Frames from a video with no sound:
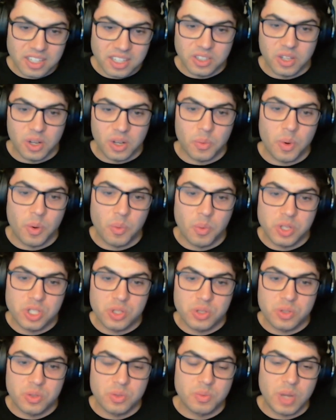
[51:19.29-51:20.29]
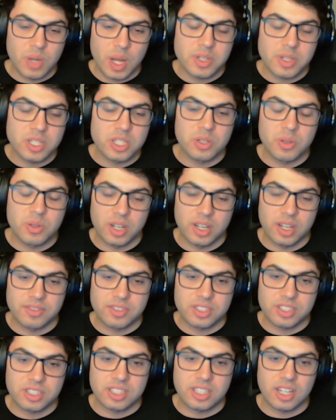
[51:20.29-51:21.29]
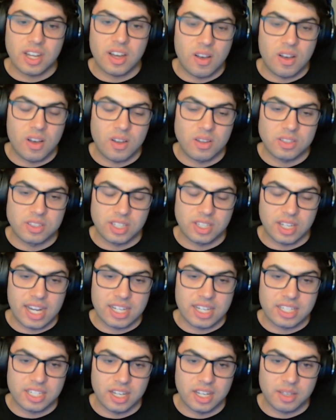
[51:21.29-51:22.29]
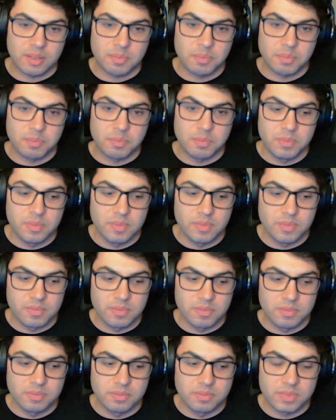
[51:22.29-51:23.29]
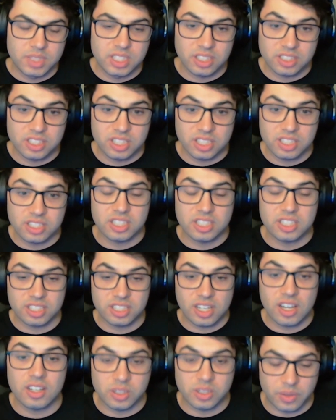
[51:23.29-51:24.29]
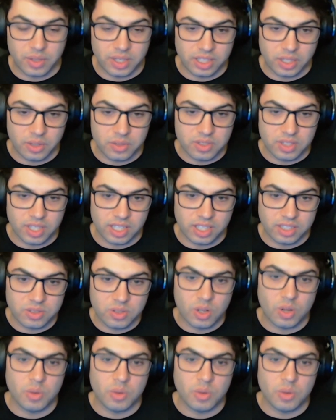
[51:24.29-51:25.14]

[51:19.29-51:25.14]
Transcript: Where would you kind of start to actually like to start doing those things?